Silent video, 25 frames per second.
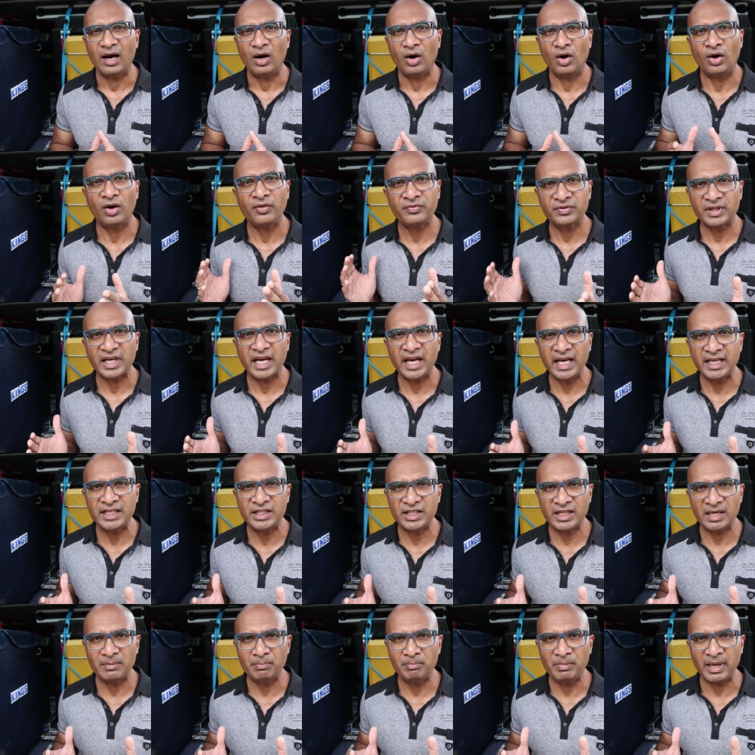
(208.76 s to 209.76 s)
off the
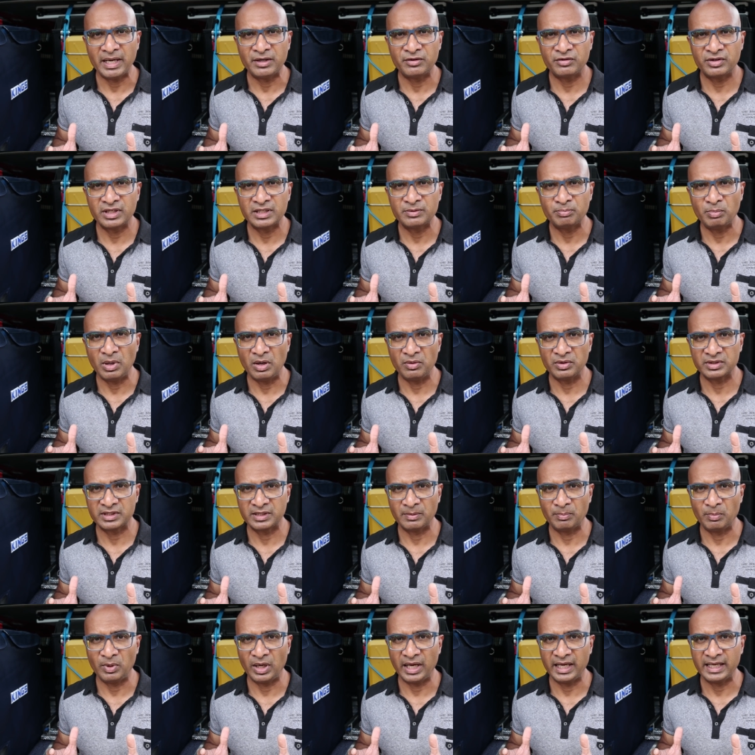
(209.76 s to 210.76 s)
AGM battery's power
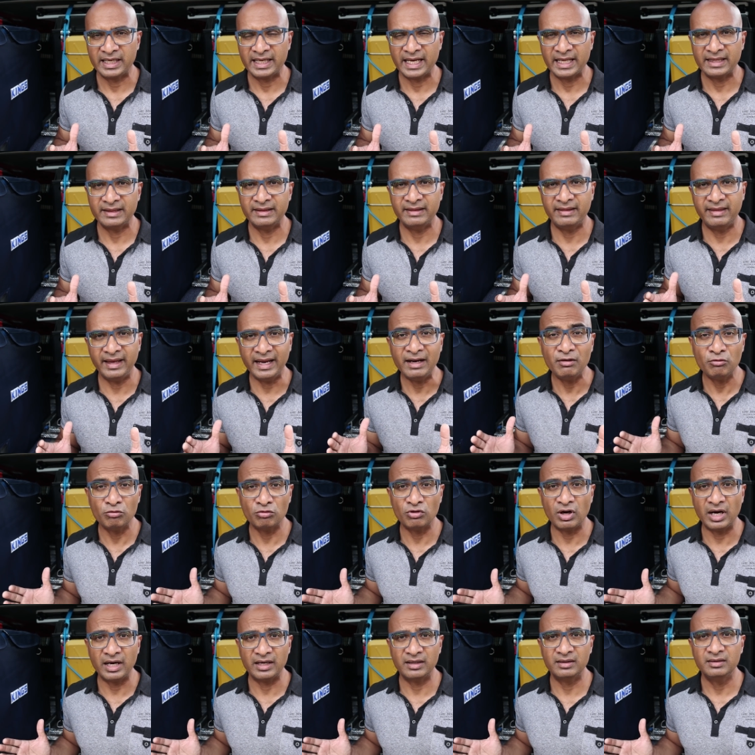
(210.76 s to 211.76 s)
supply, can then
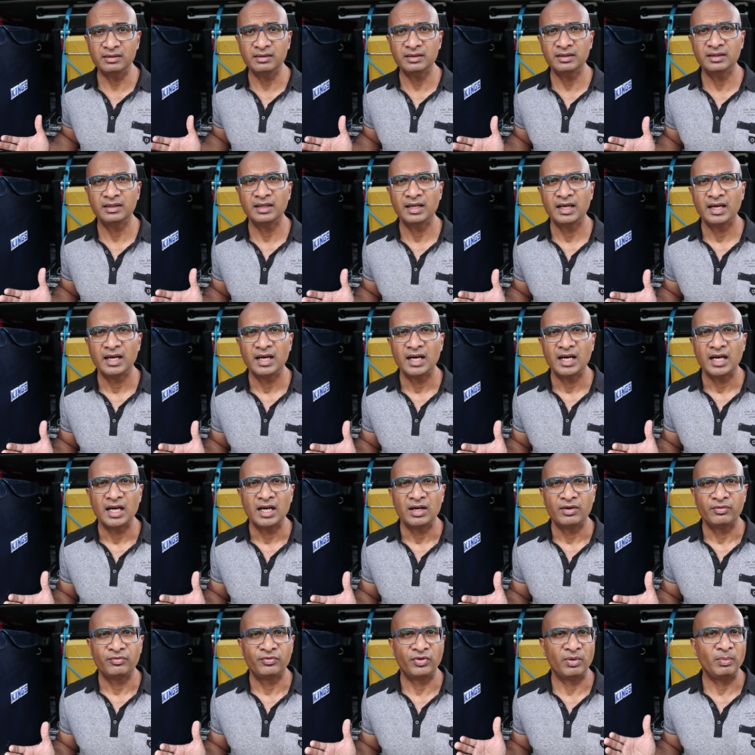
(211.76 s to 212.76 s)
run
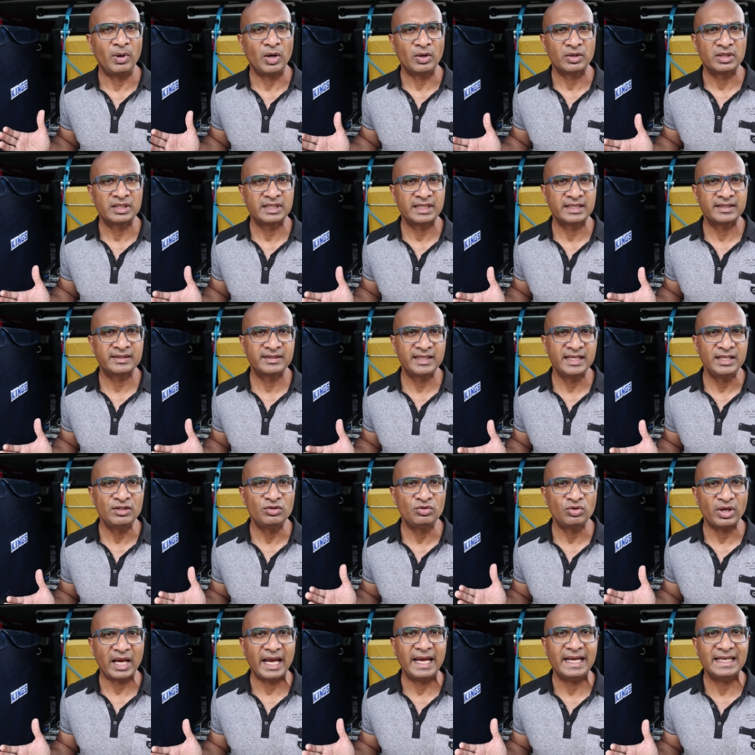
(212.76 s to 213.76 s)
for about 16
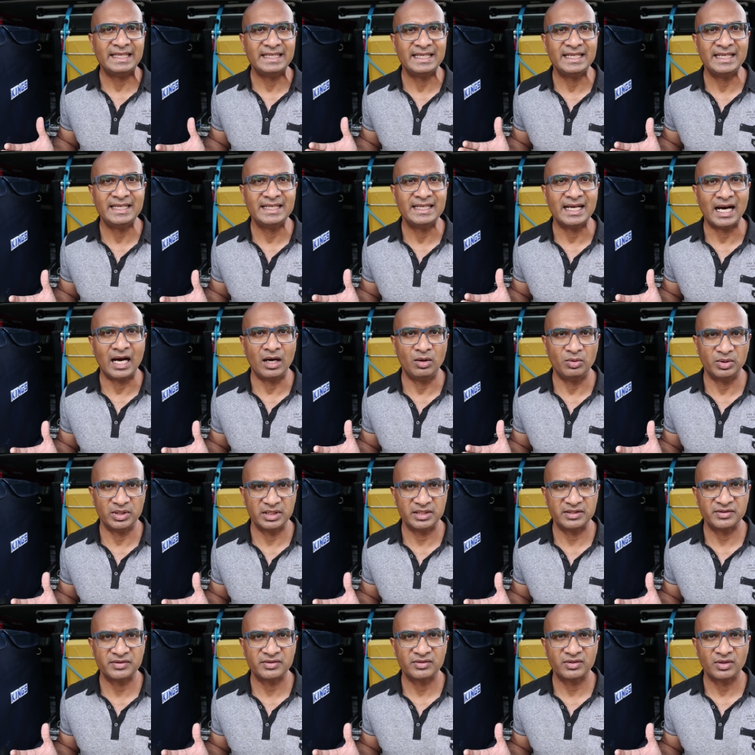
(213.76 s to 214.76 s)
to 18
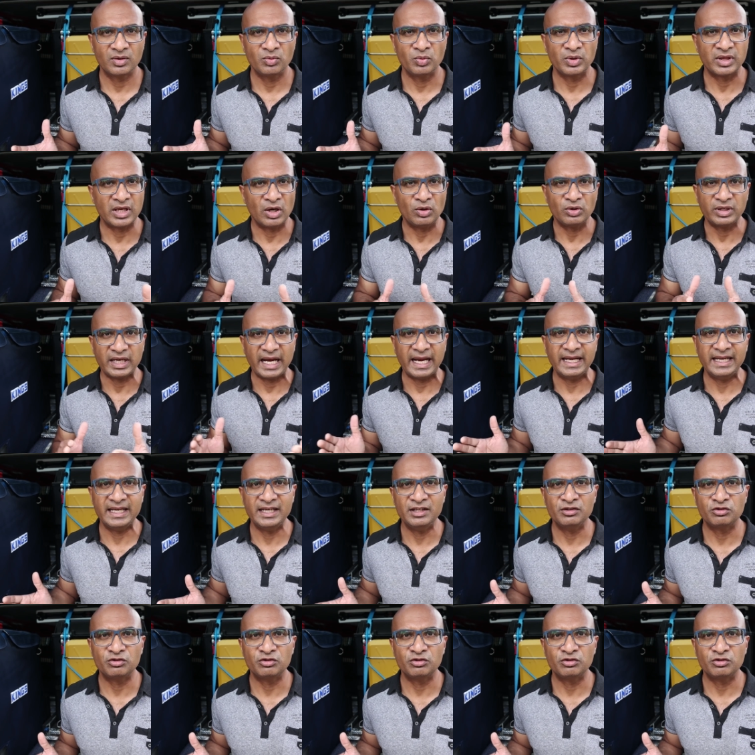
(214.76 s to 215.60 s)
hours without any